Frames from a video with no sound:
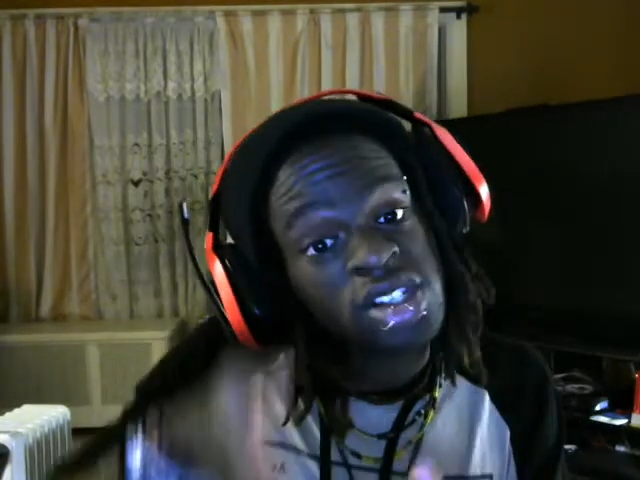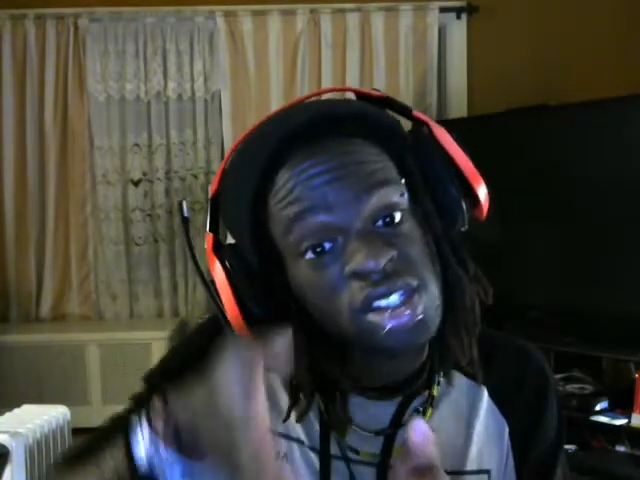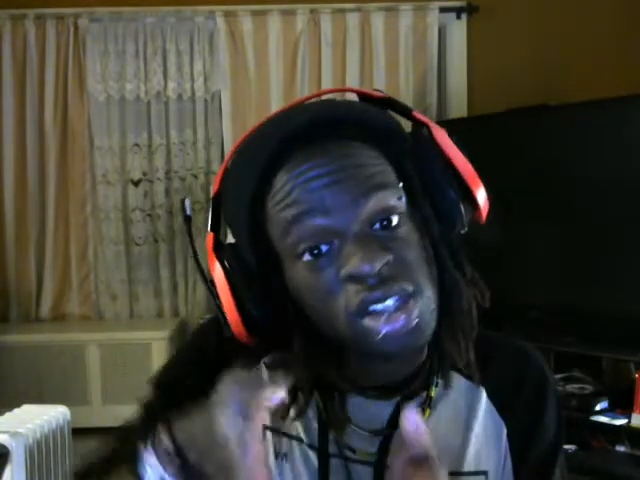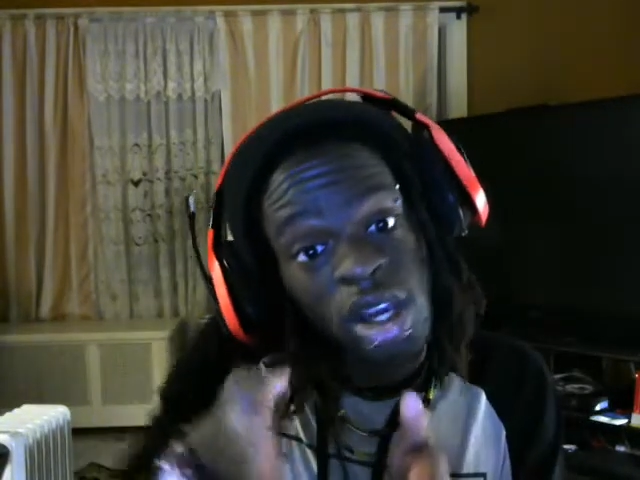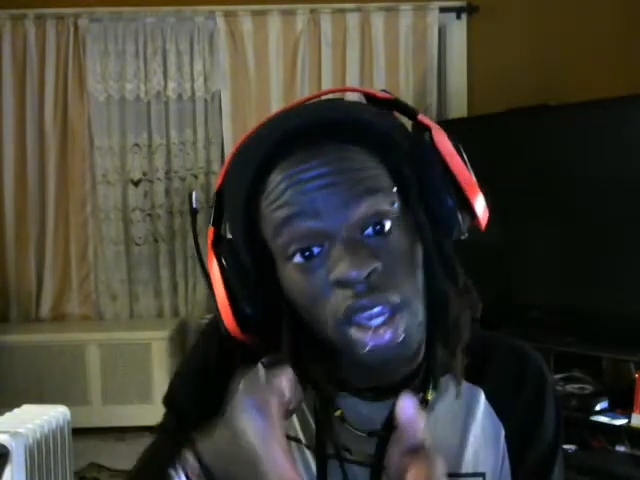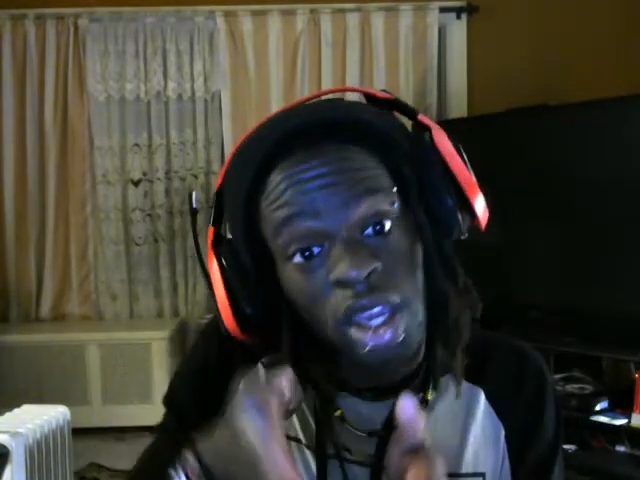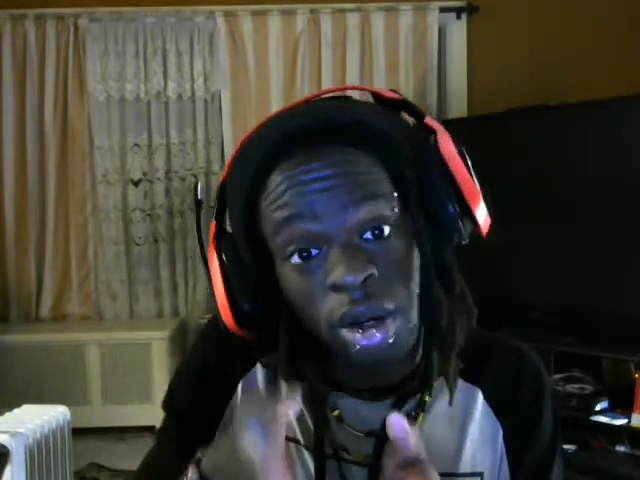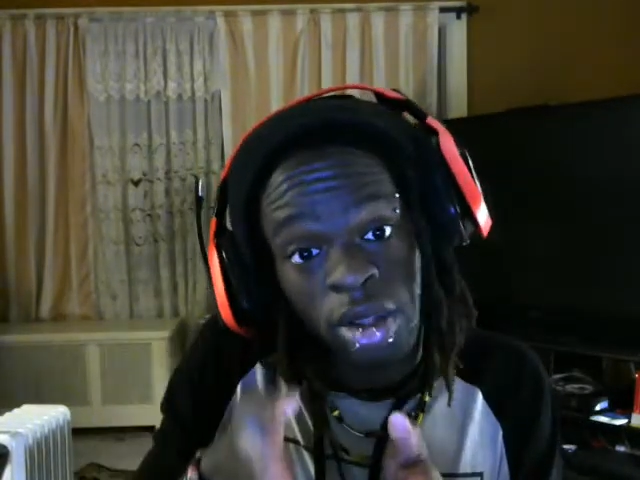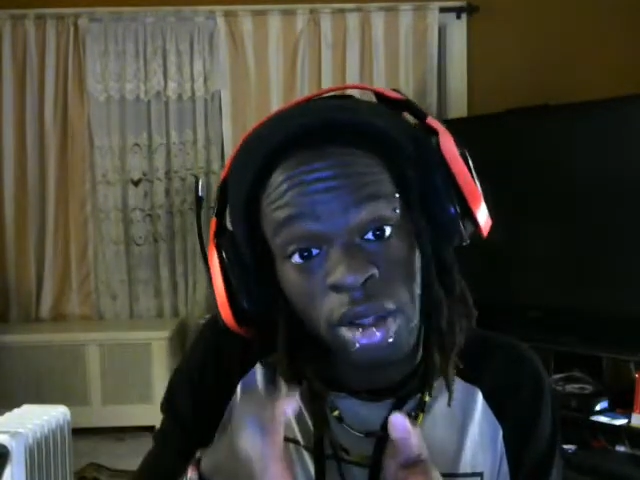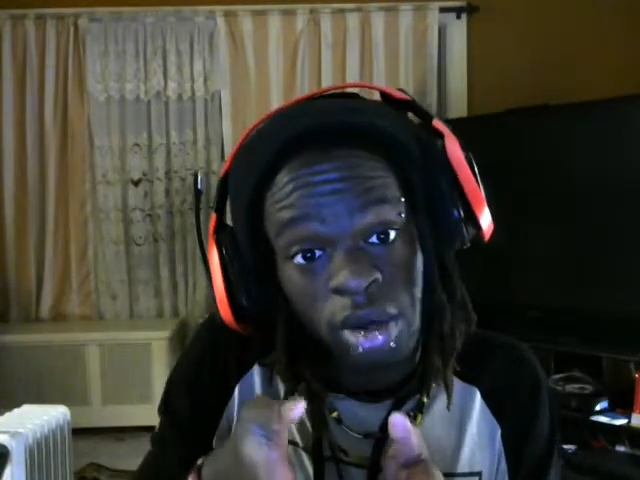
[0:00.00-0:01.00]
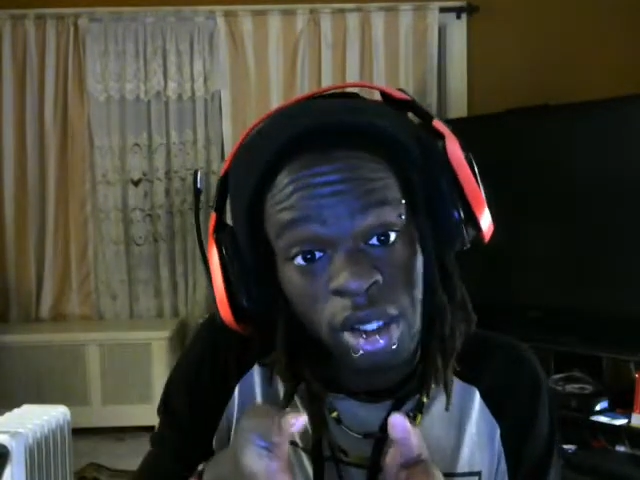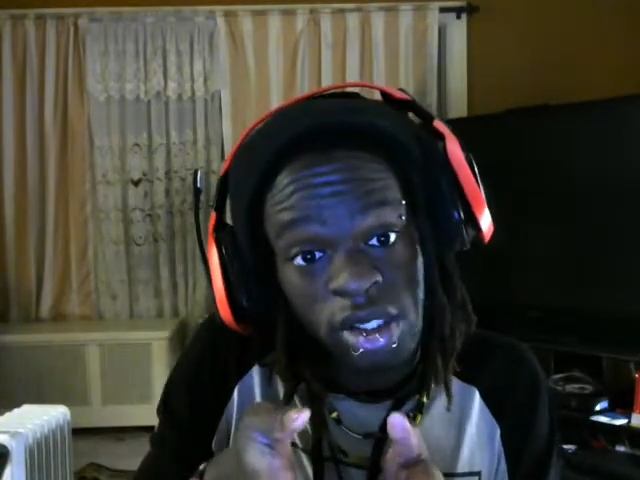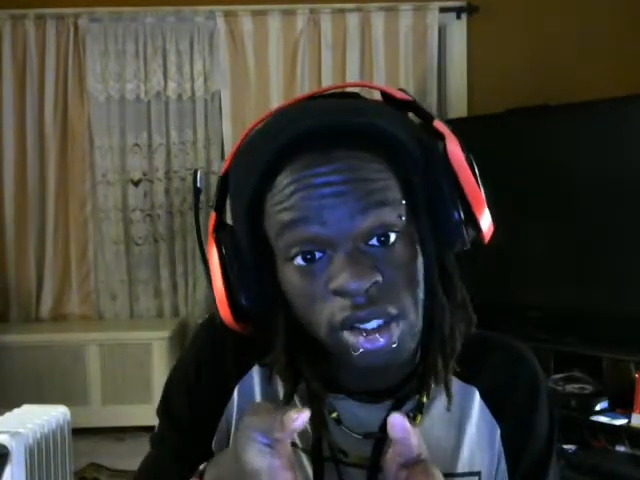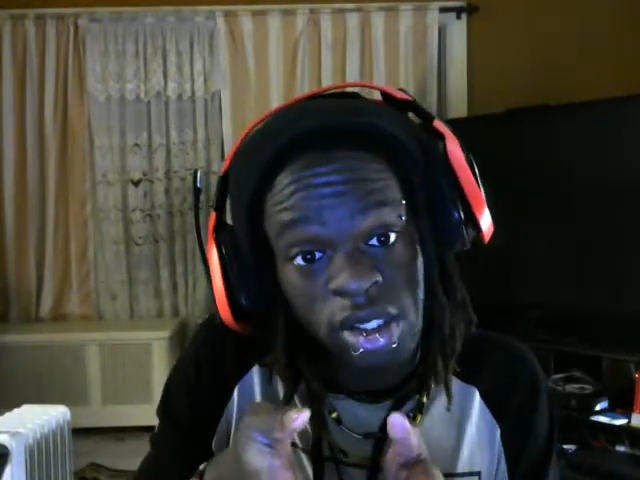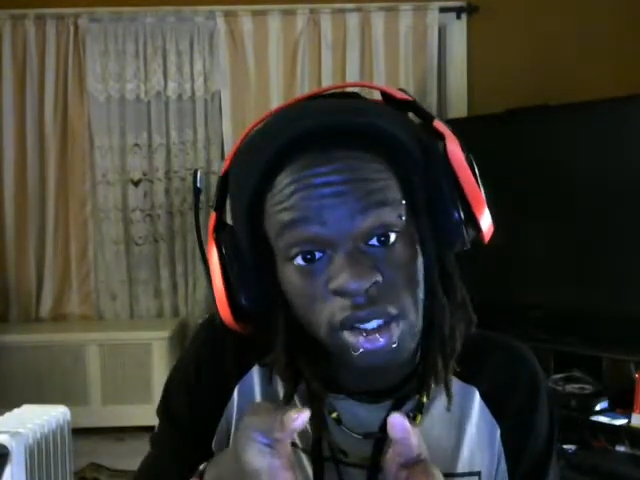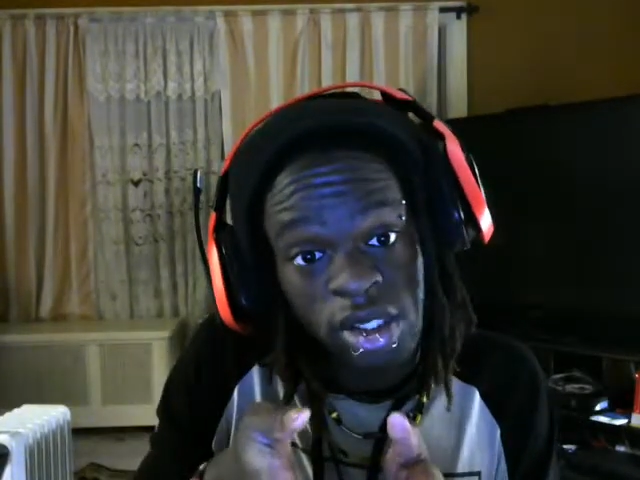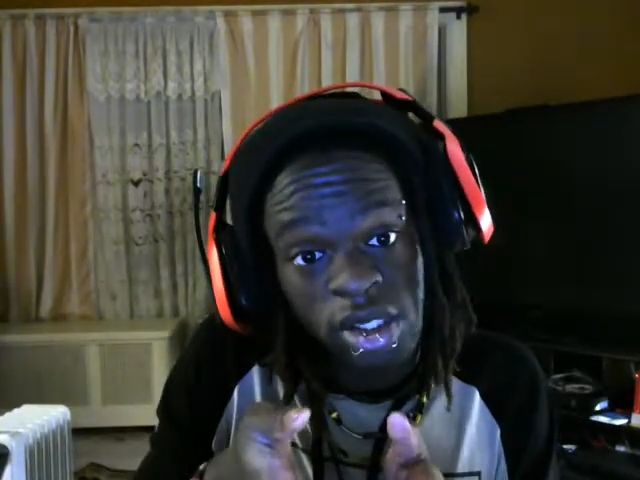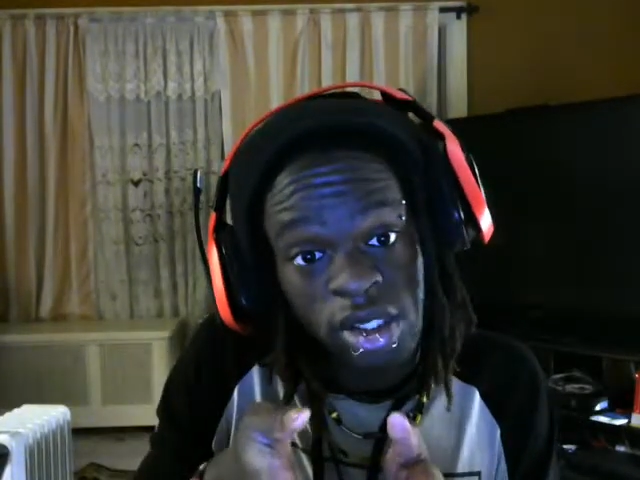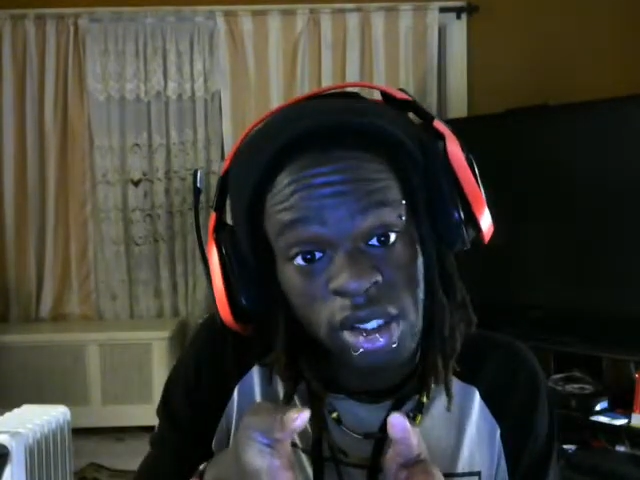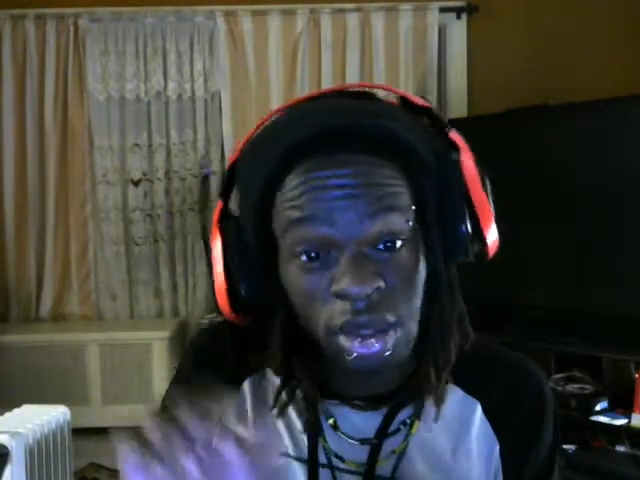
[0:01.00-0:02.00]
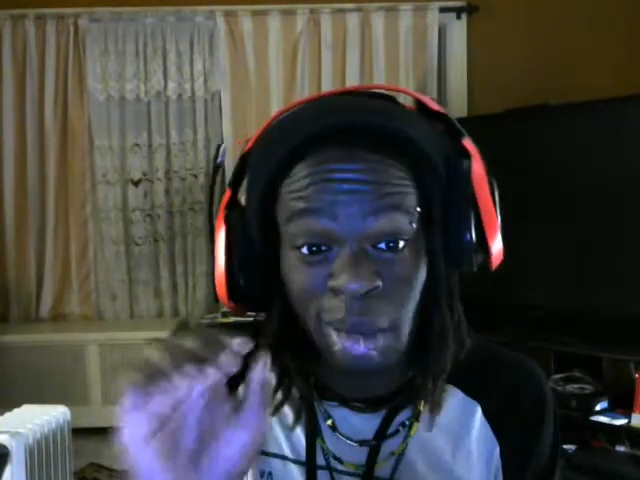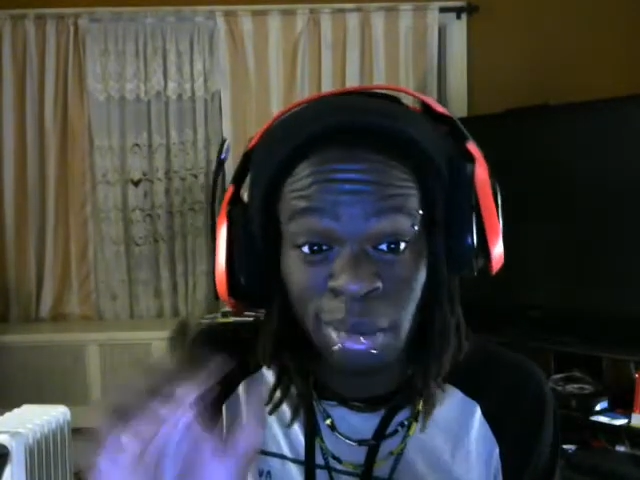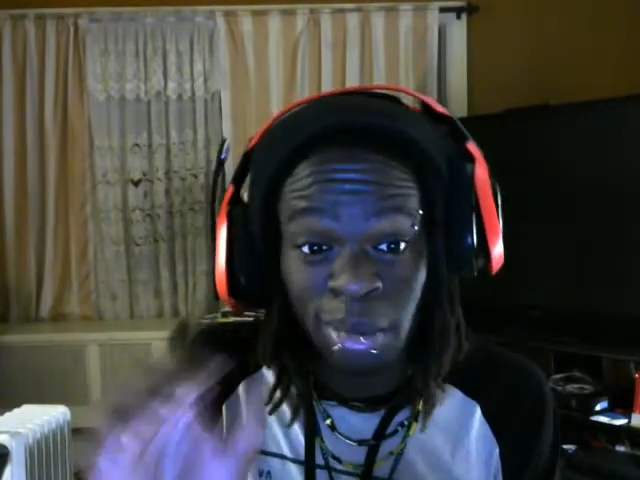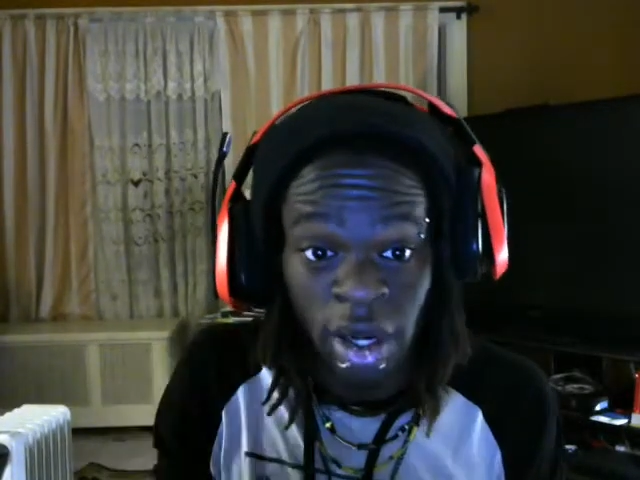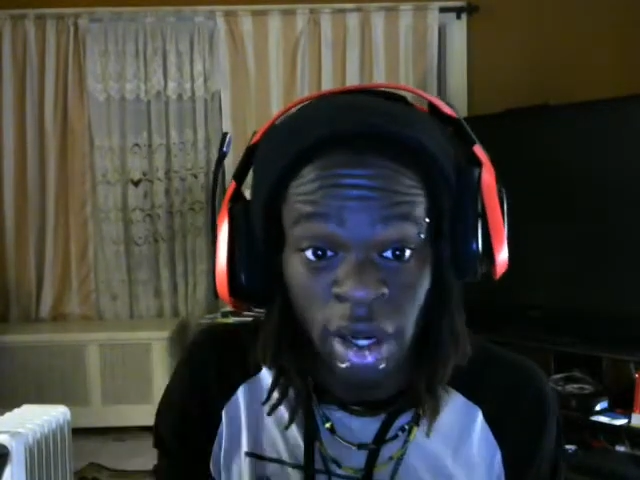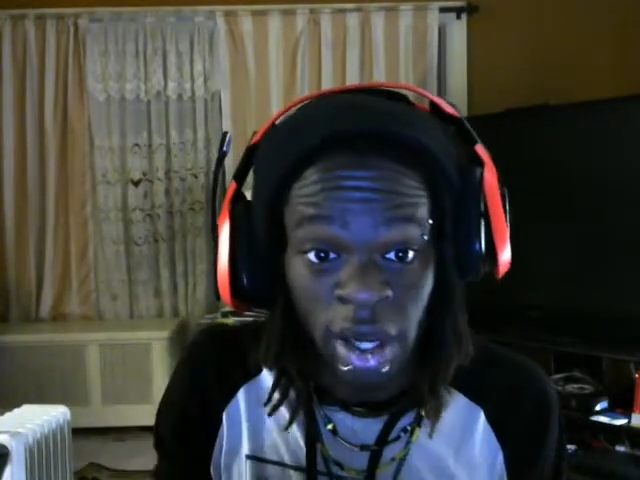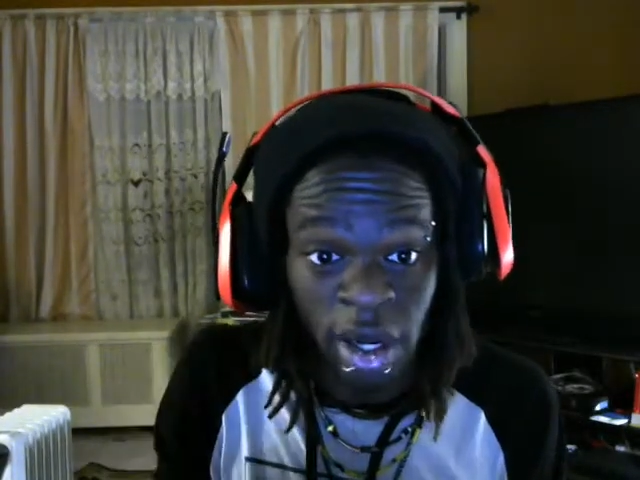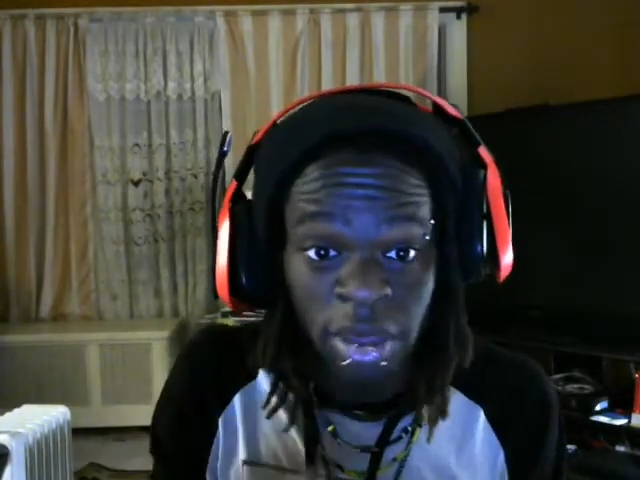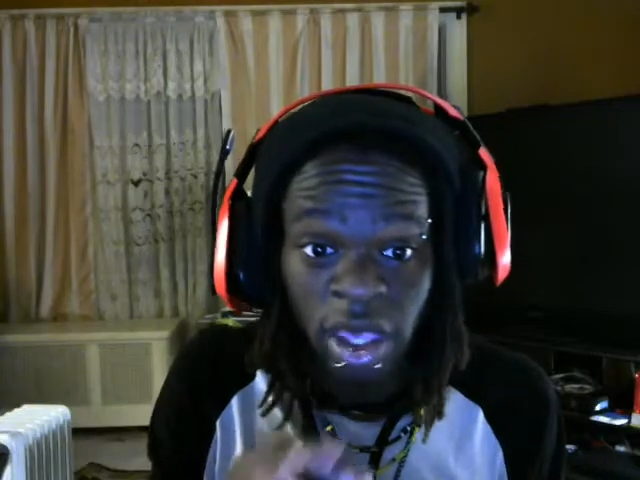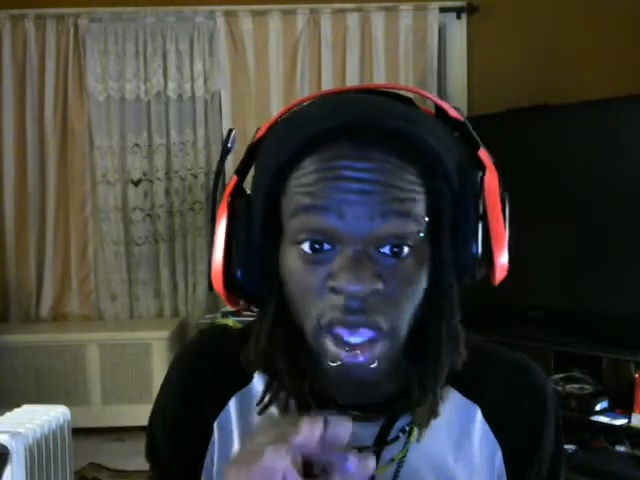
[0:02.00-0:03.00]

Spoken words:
stuck in the cells. You got to shoot that bar down.